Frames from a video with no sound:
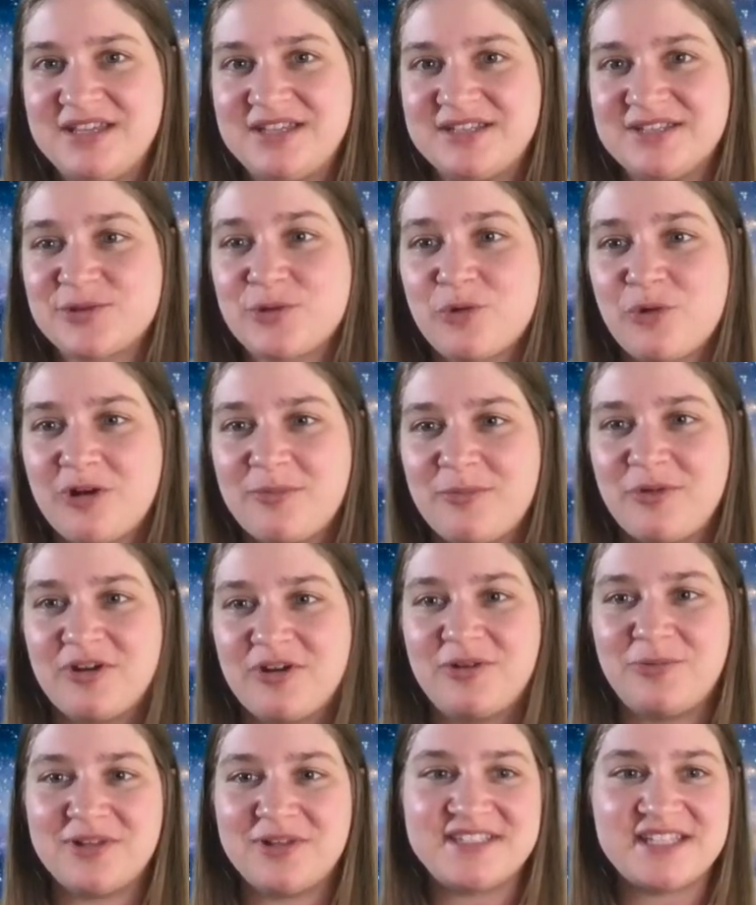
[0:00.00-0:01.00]

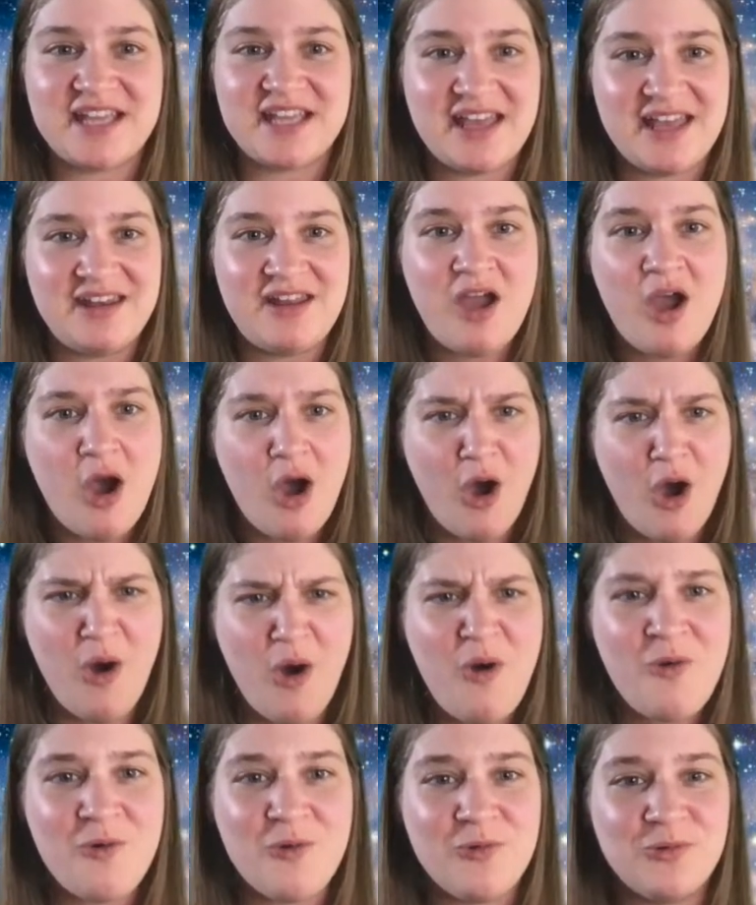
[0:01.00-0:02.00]
scoreboard once again.
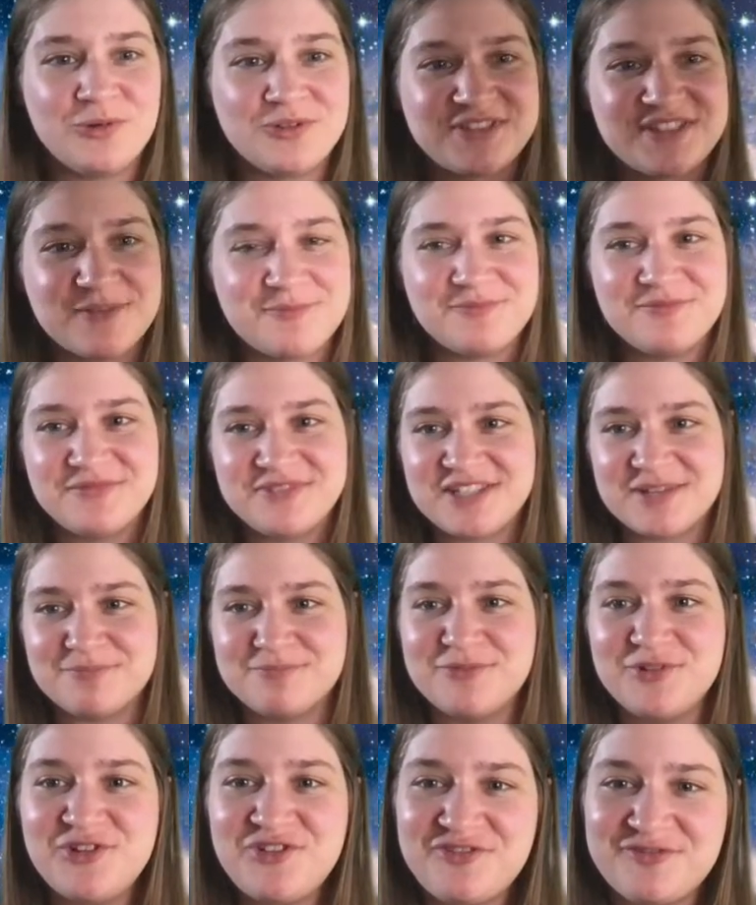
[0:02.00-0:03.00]
Oh, some
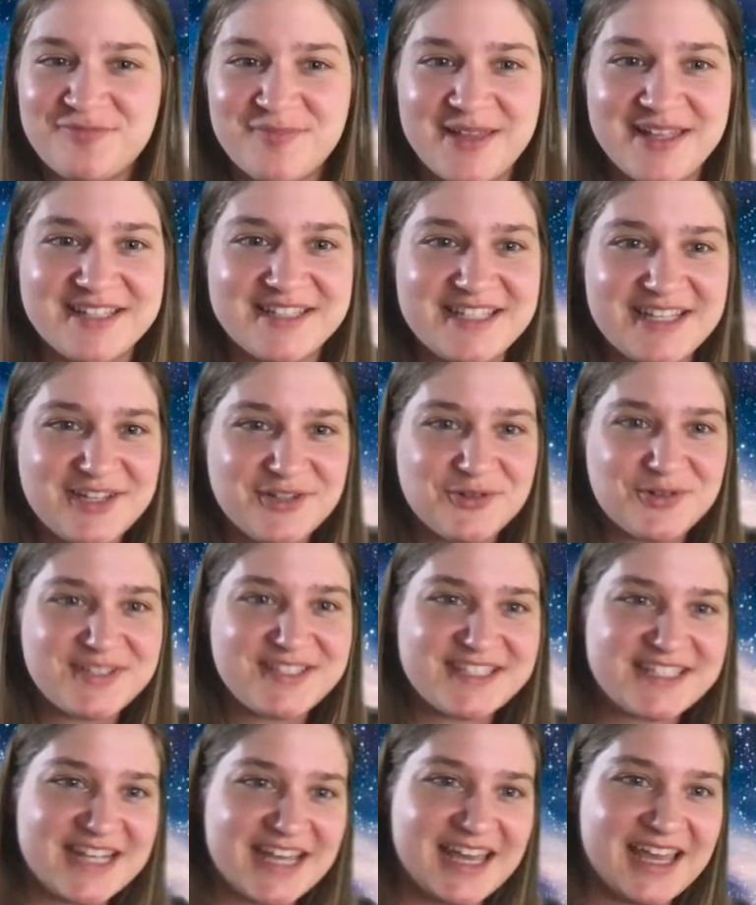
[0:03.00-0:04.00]
movement.
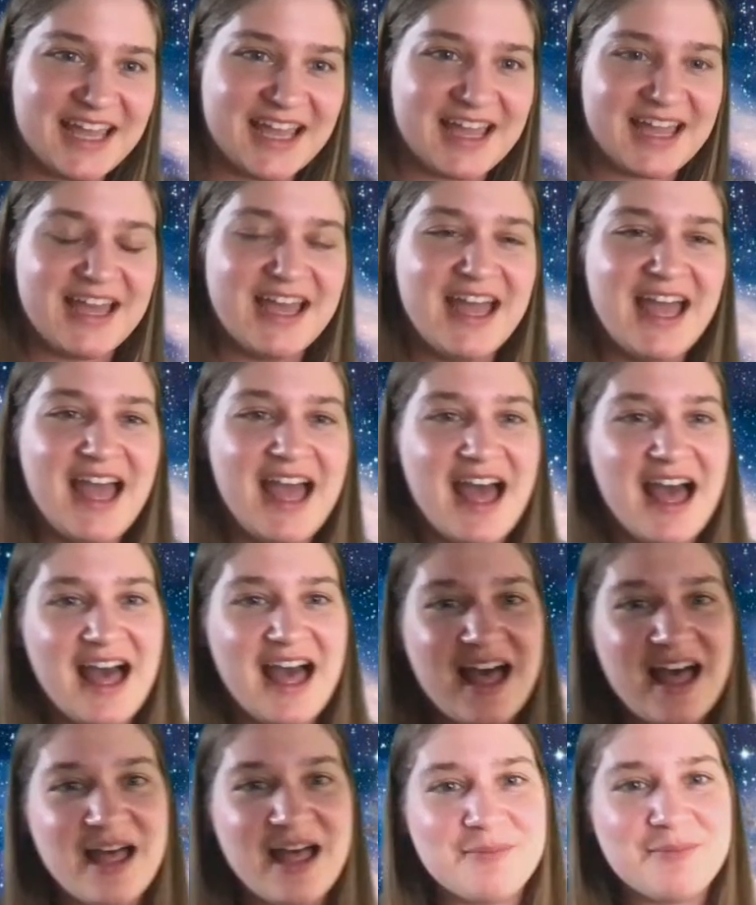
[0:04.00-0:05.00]
Interesting.
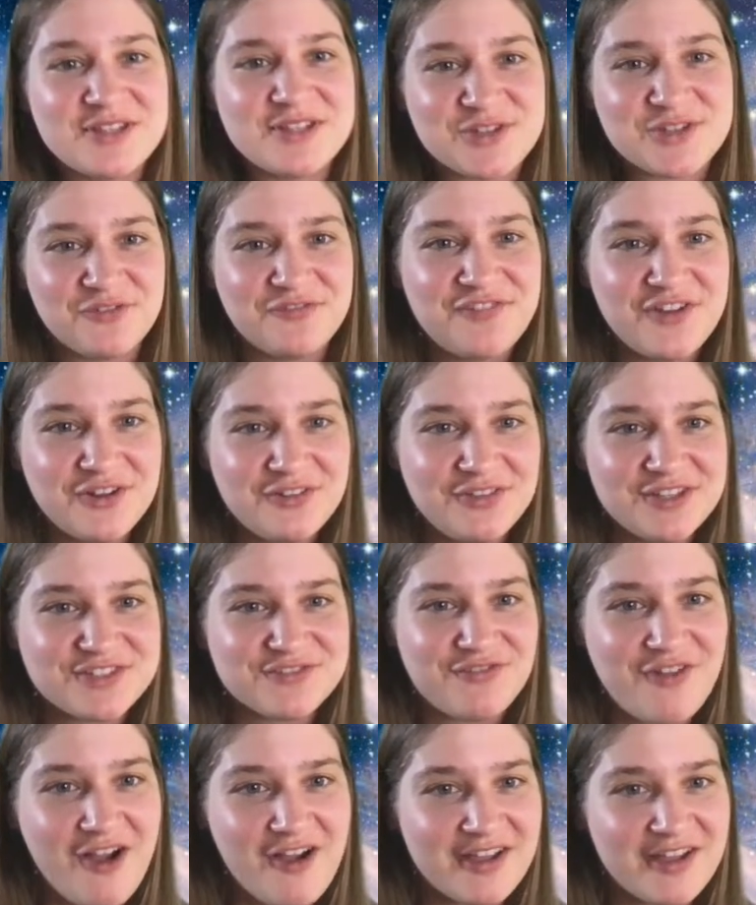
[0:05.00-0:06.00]
So Fearless
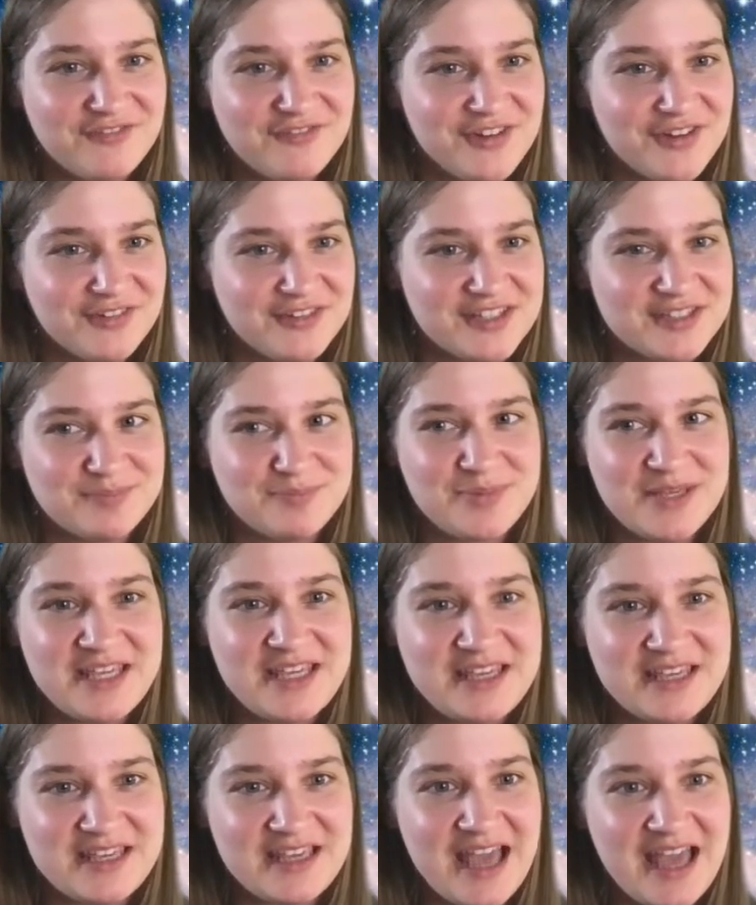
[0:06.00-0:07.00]
Frog and Fearless
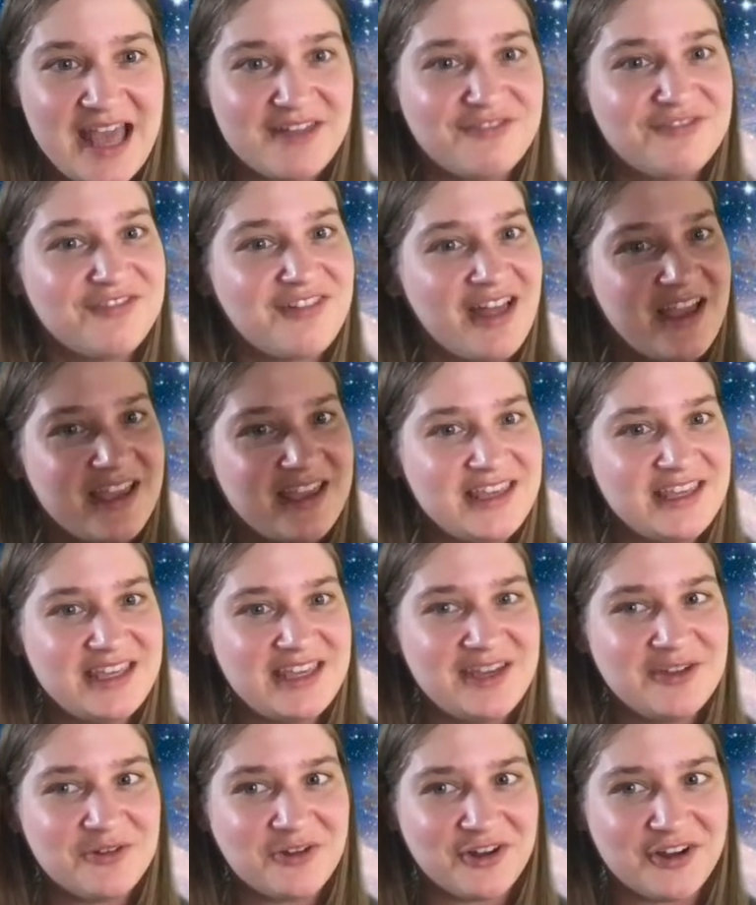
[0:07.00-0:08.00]
Bee and Flying
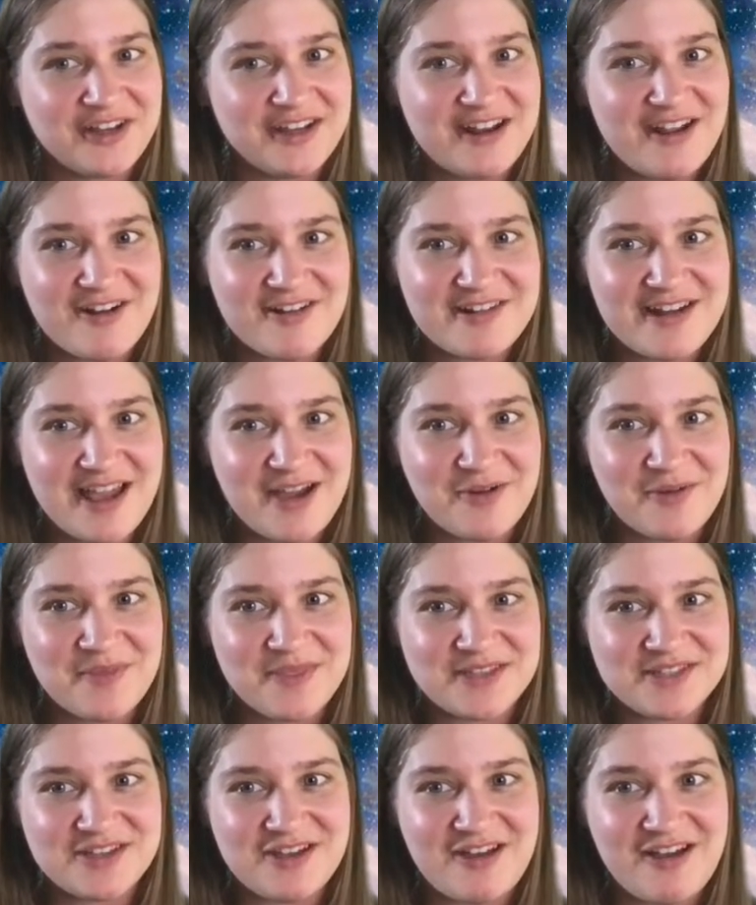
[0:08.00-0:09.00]
Egret are now at
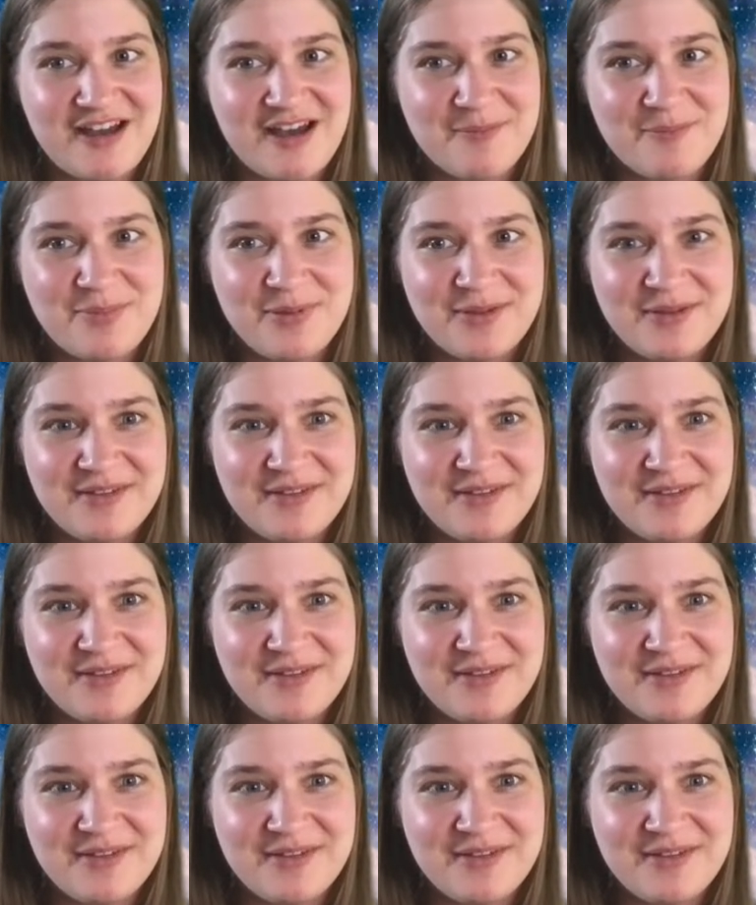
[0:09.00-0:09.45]
the top.